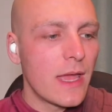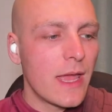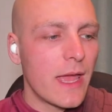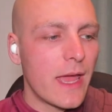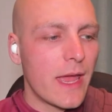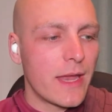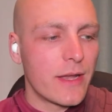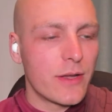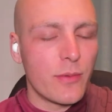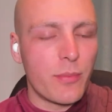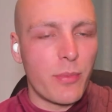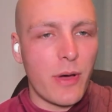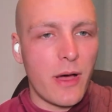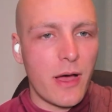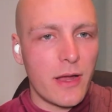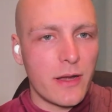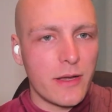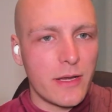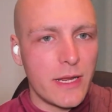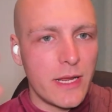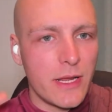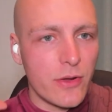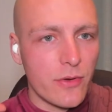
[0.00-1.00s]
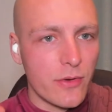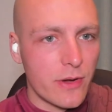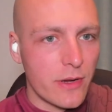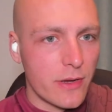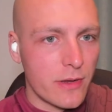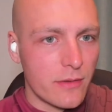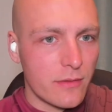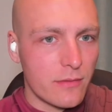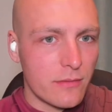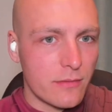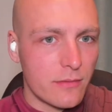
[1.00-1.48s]
And upon
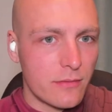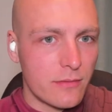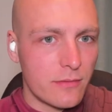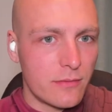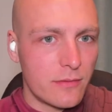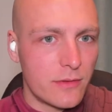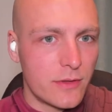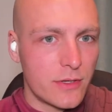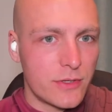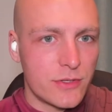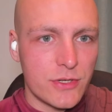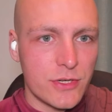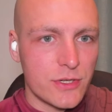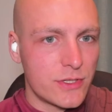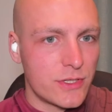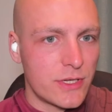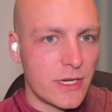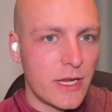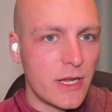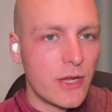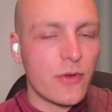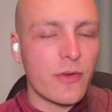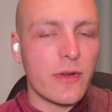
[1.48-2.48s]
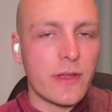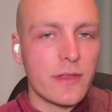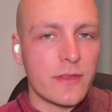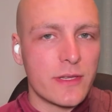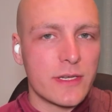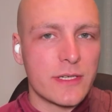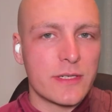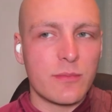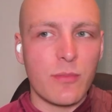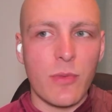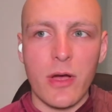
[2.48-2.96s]
hearing
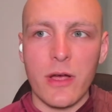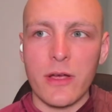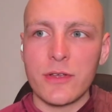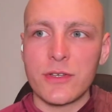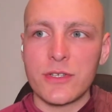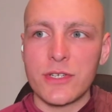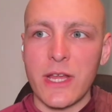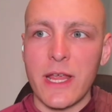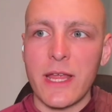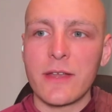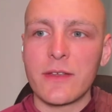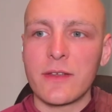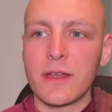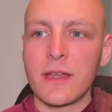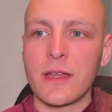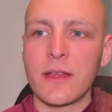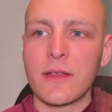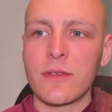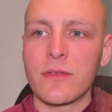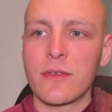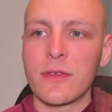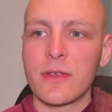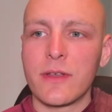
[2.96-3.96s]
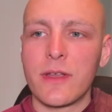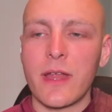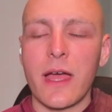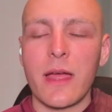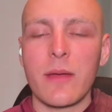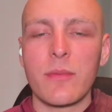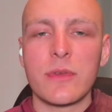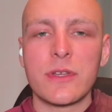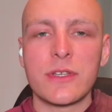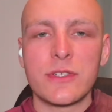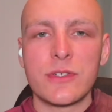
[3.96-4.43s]
this monk chanting the
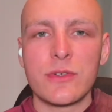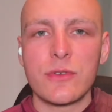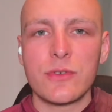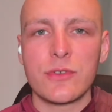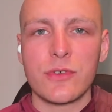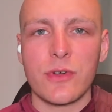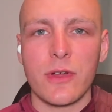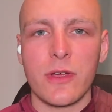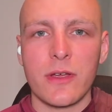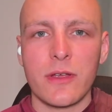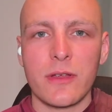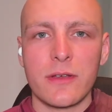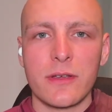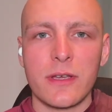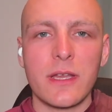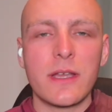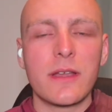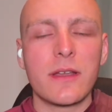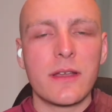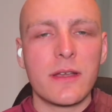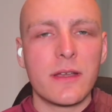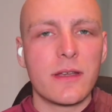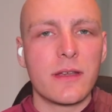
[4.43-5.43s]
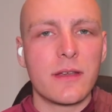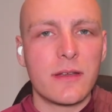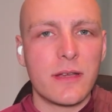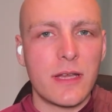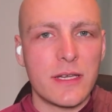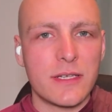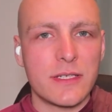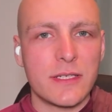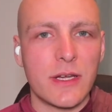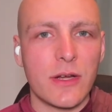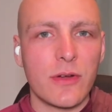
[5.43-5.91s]
Diamond Sutra, didn't
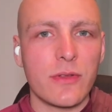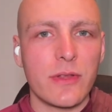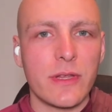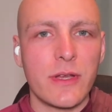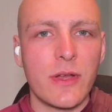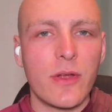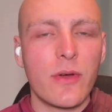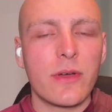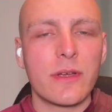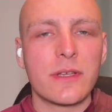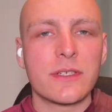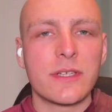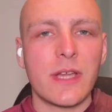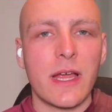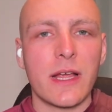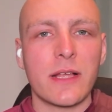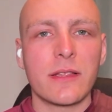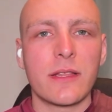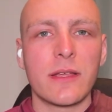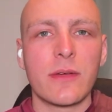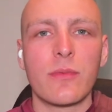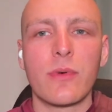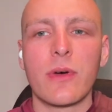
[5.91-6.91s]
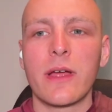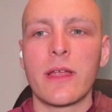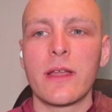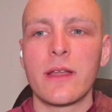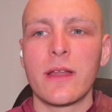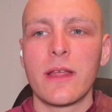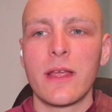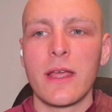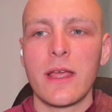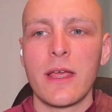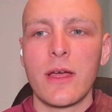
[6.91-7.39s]
necessarily know exactly what
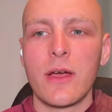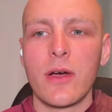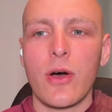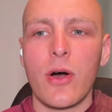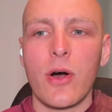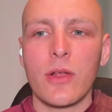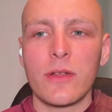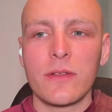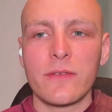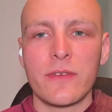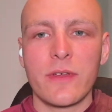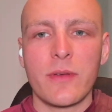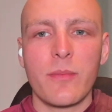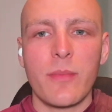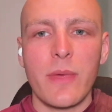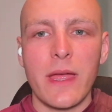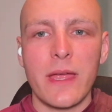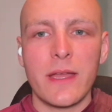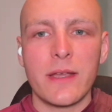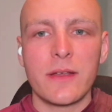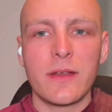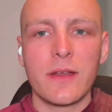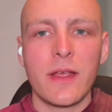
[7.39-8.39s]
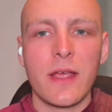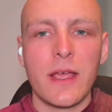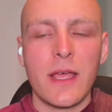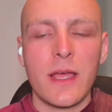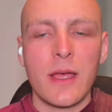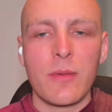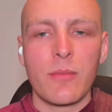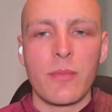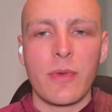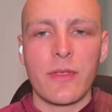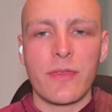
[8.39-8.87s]
all of it meant,
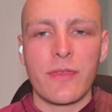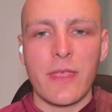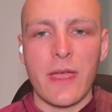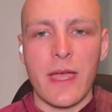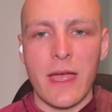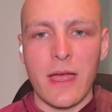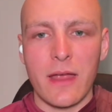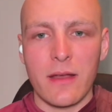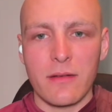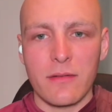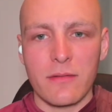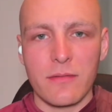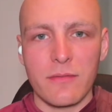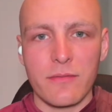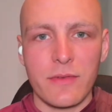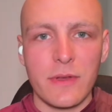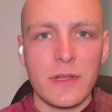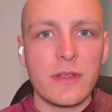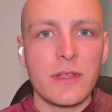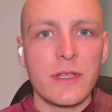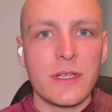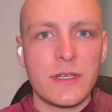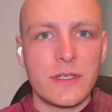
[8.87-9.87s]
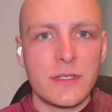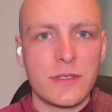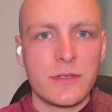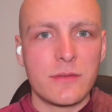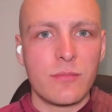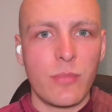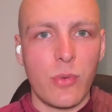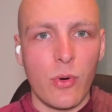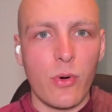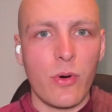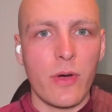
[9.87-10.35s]
but that
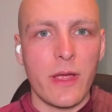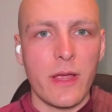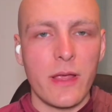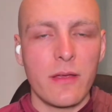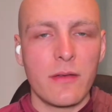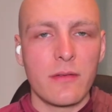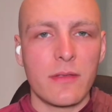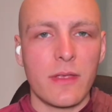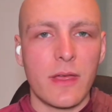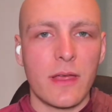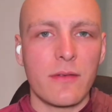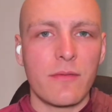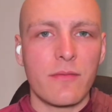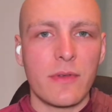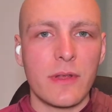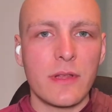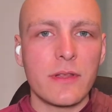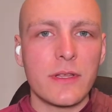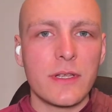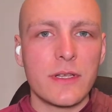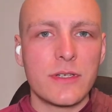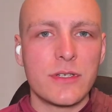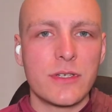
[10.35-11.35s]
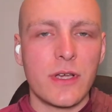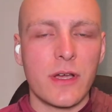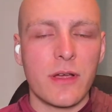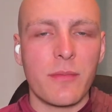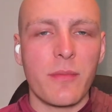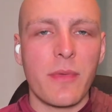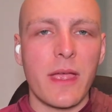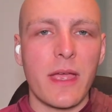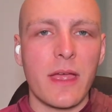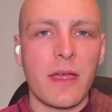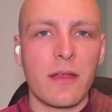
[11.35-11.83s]
village boy, that village young
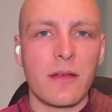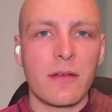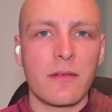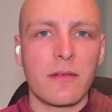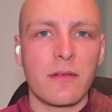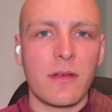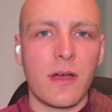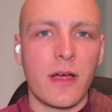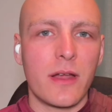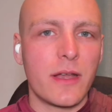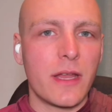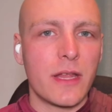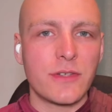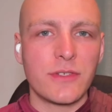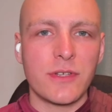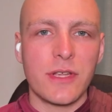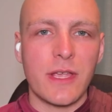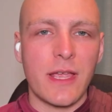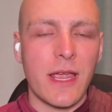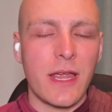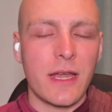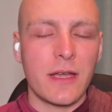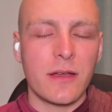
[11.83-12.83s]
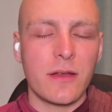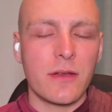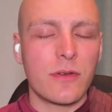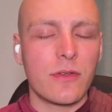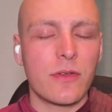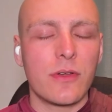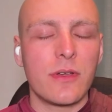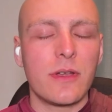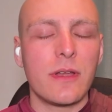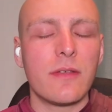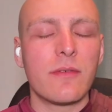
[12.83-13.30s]
man, uneducated,
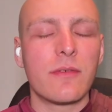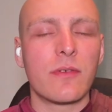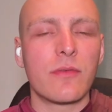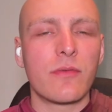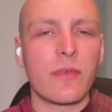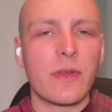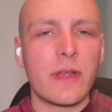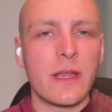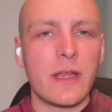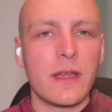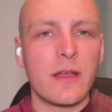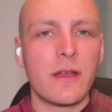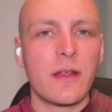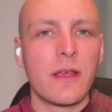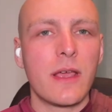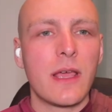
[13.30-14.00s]
couldn't even read,